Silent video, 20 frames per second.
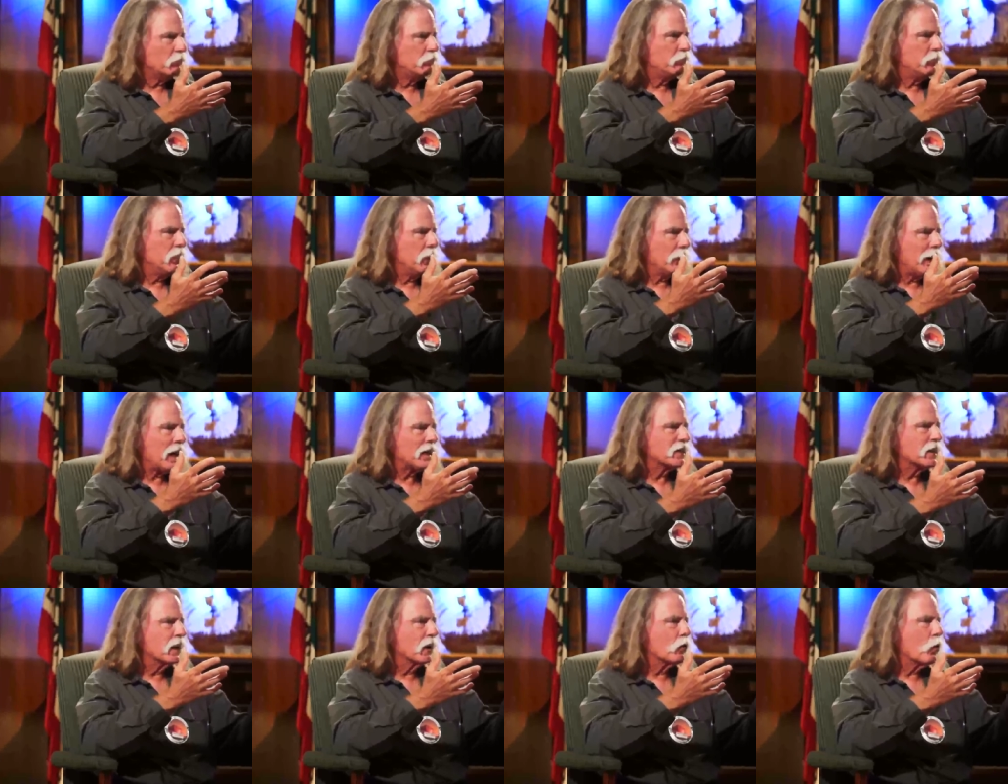you know,
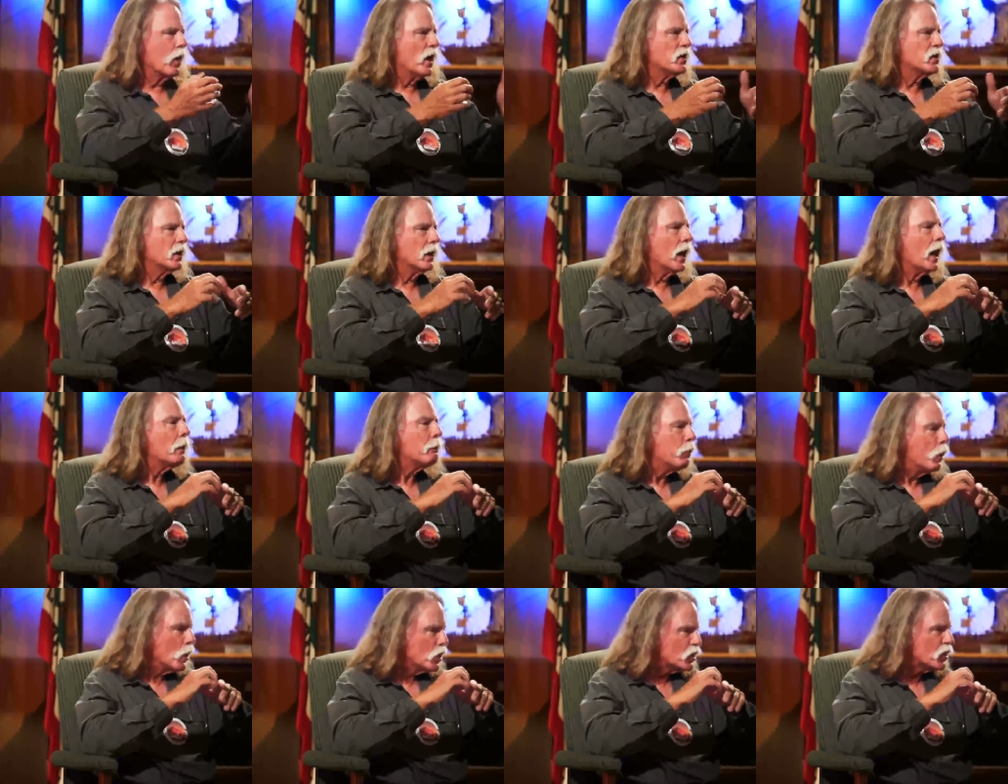asking a question. I
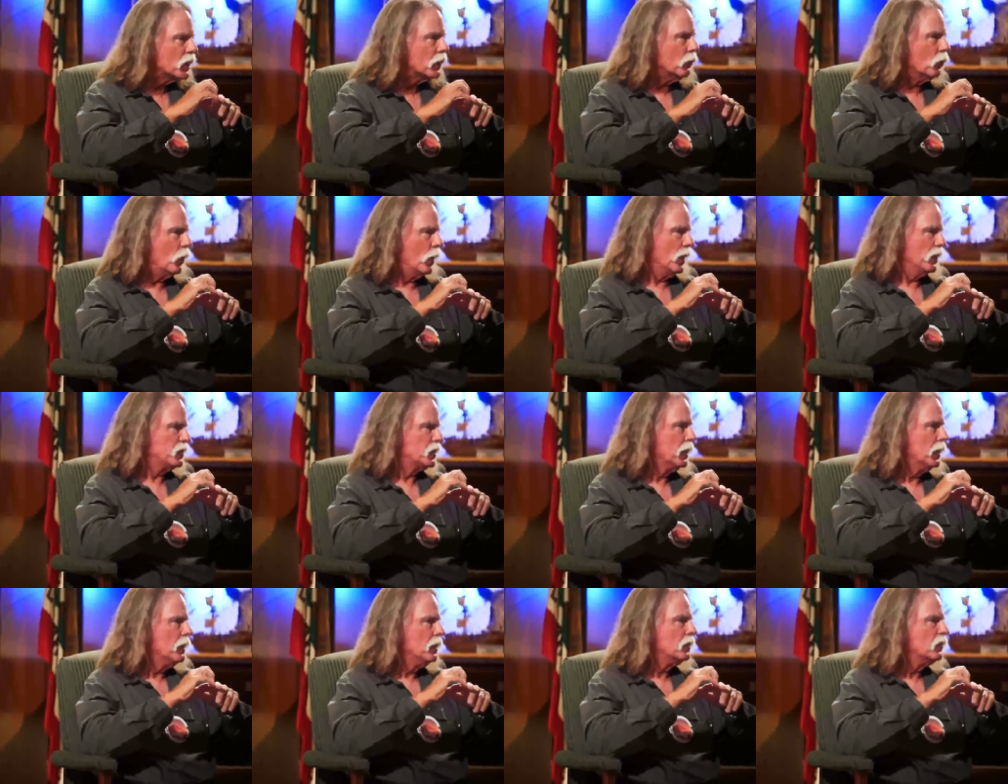pushed it
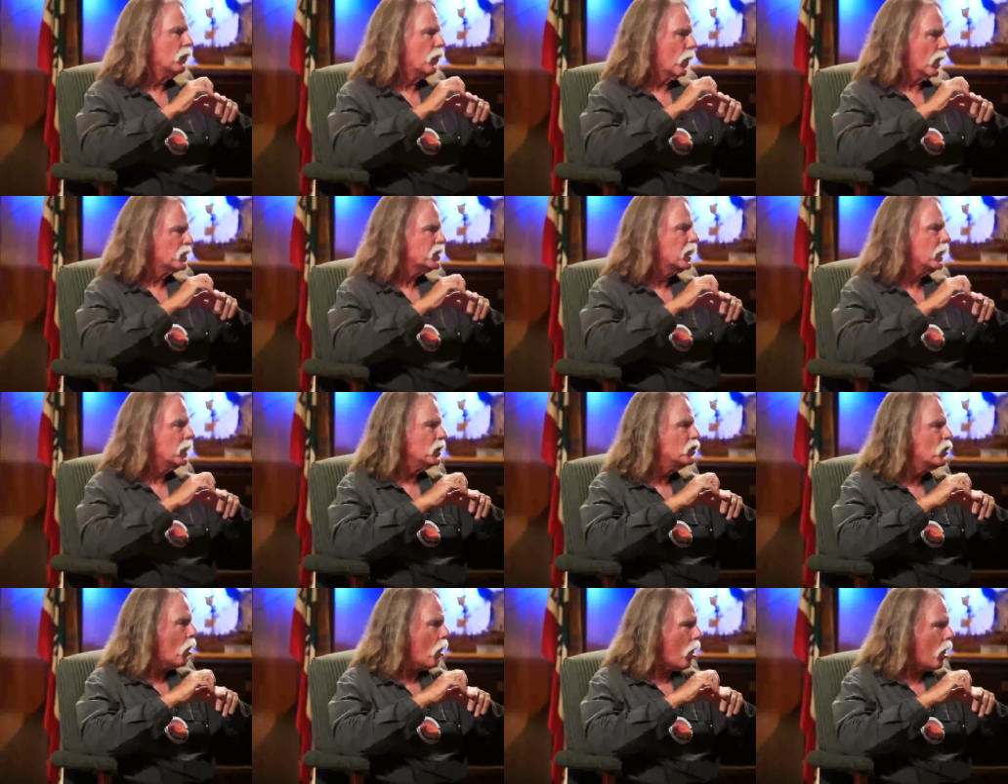once for us to get a
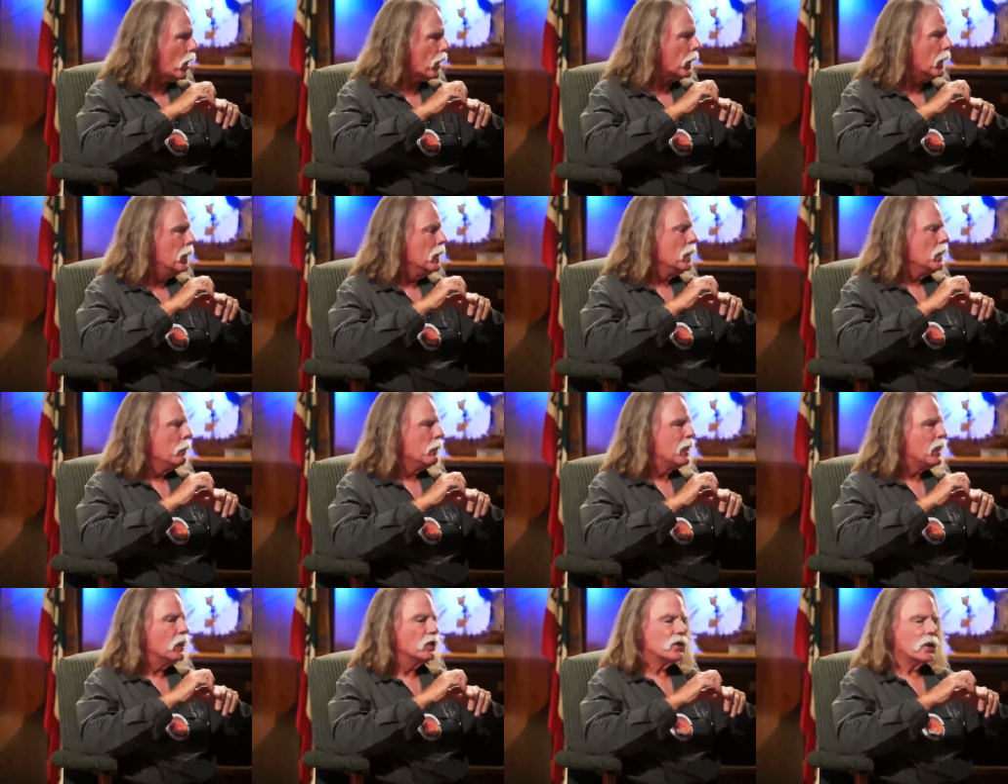dog.
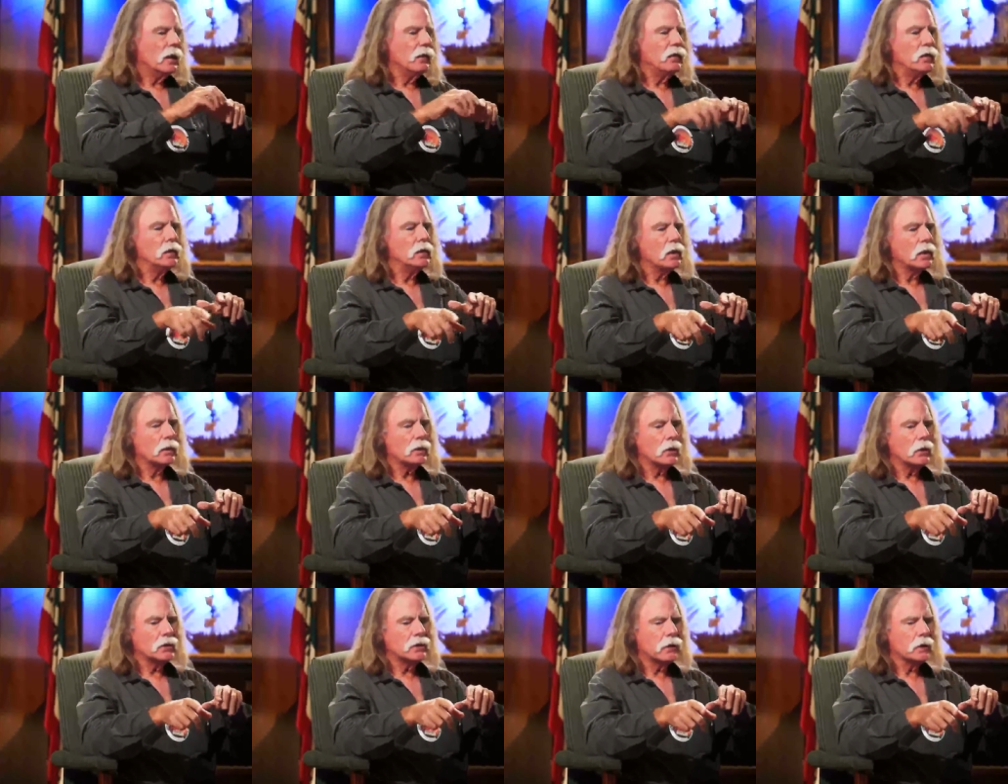Because if you look at
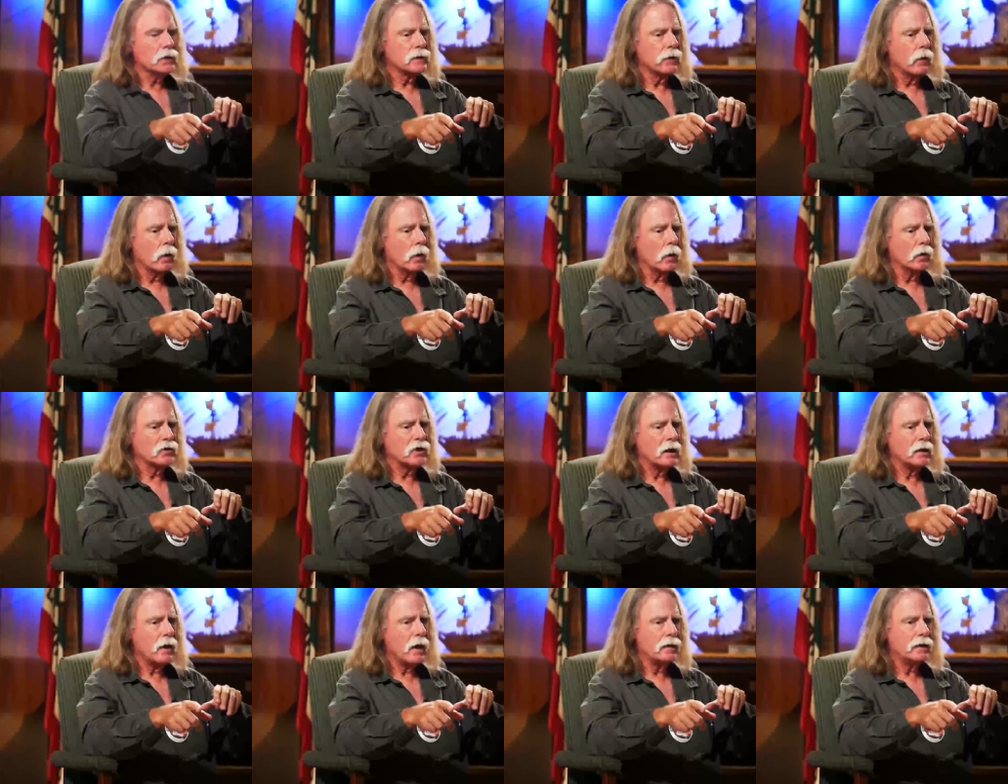those first photos,
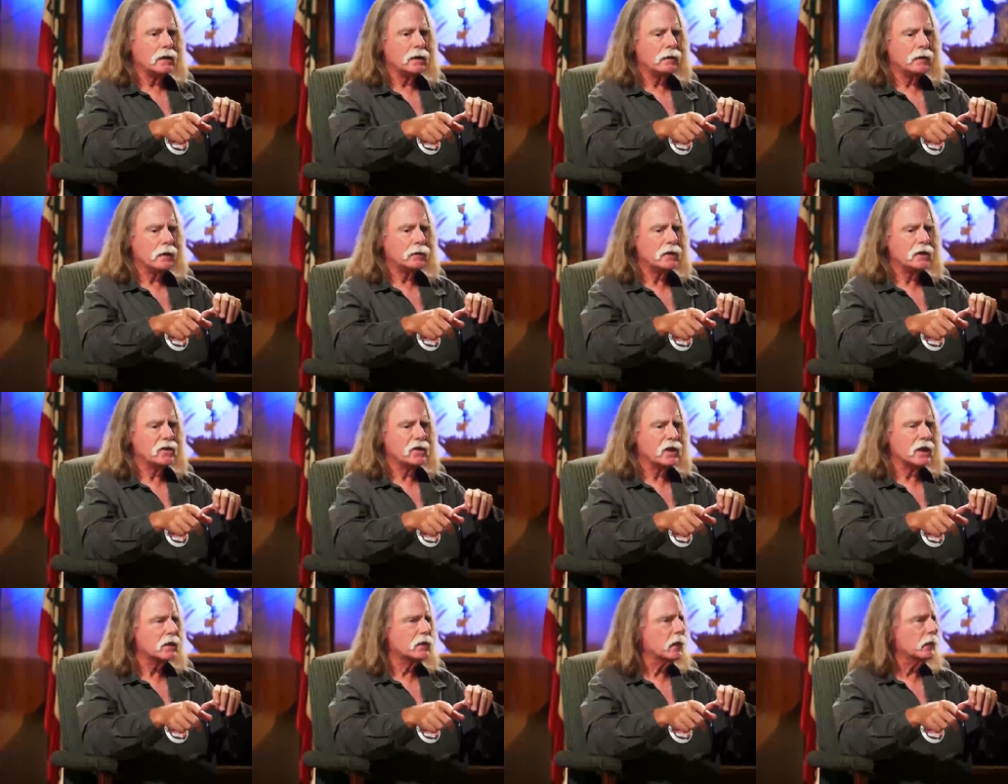that
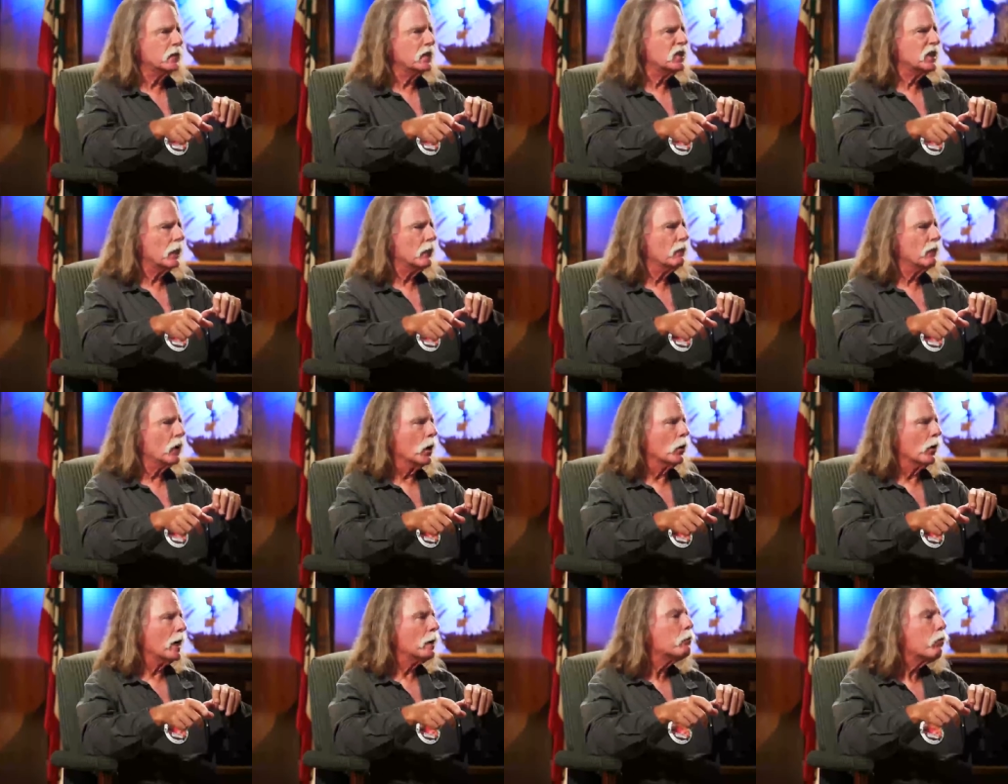1956 57
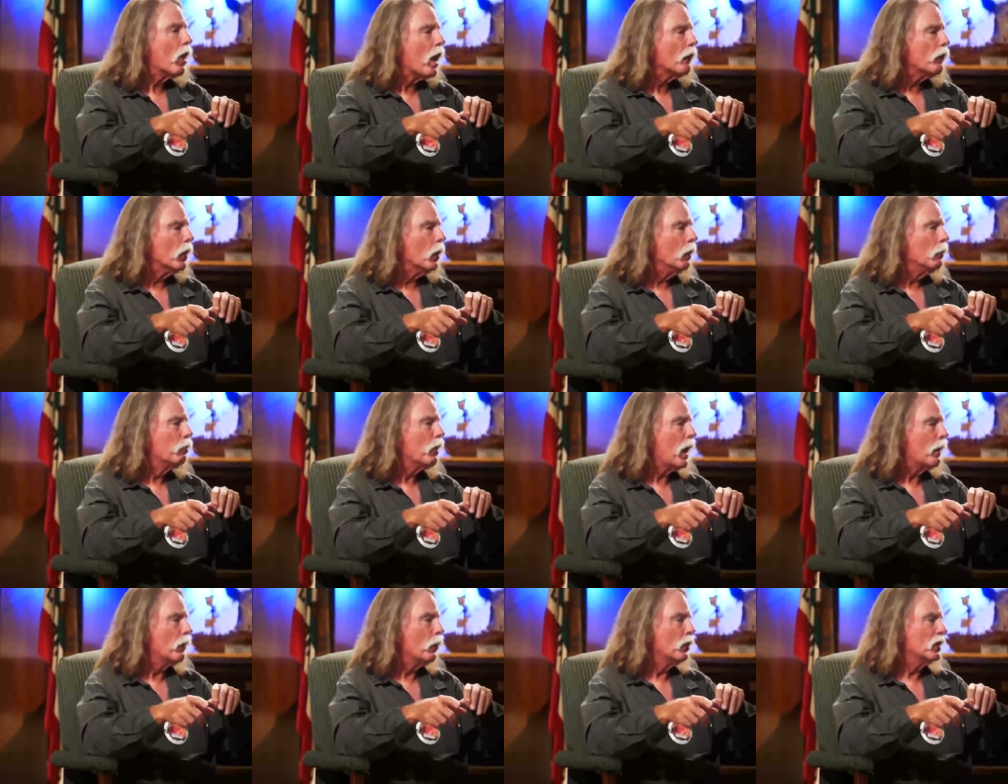photo had Bravo.
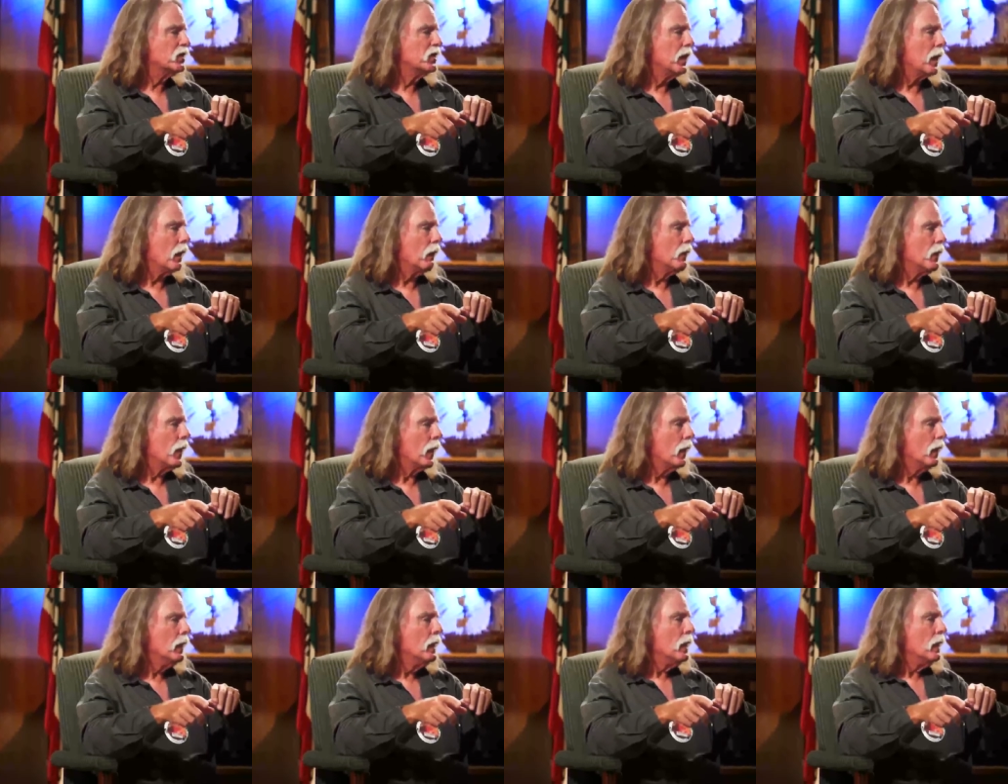Bravo was down
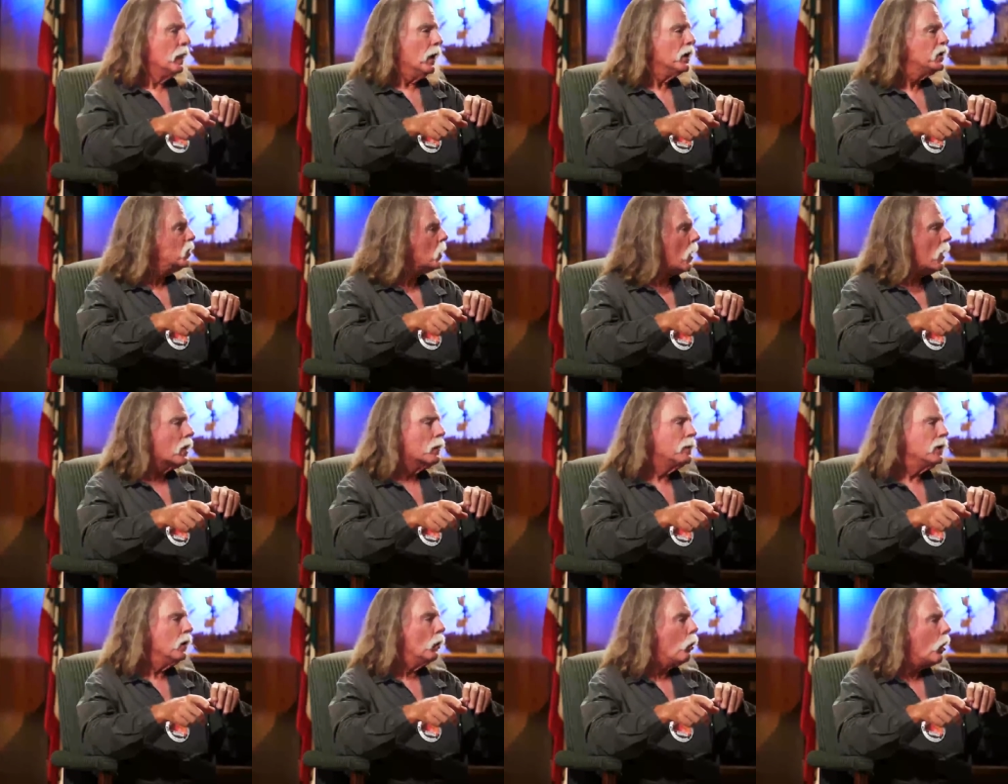there. A dog would
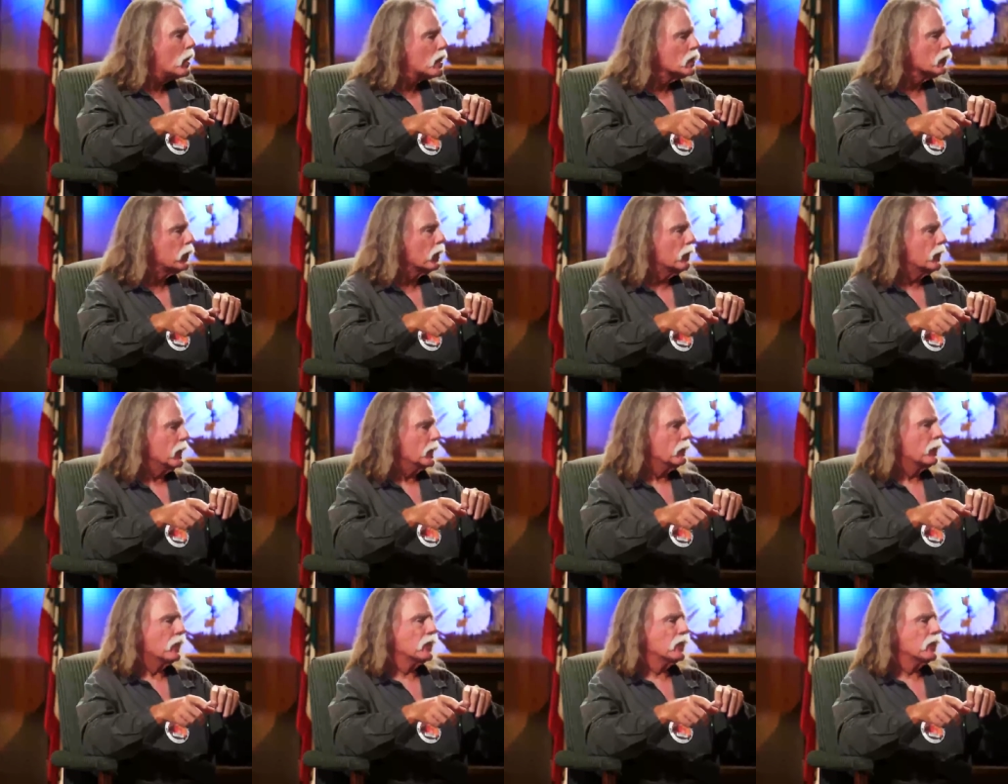be a wonderful thing for the